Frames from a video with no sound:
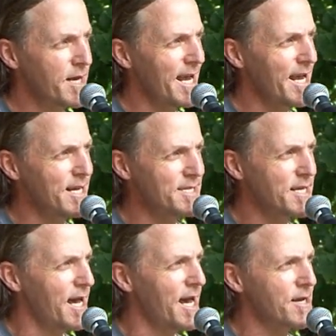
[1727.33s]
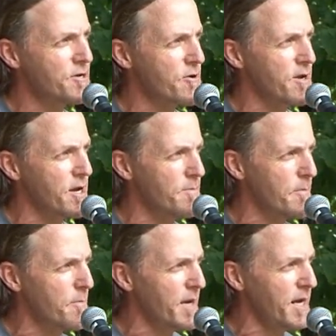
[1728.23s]
days I
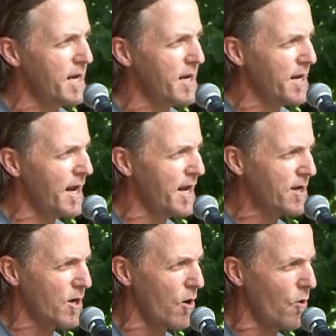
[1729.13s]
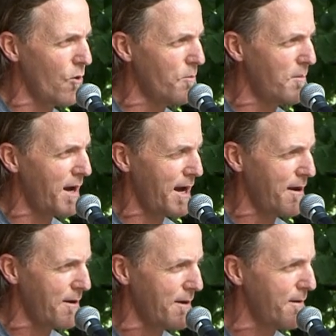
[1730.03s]
dreamed being a coal
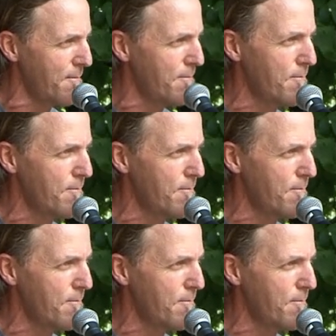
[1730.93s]
miner.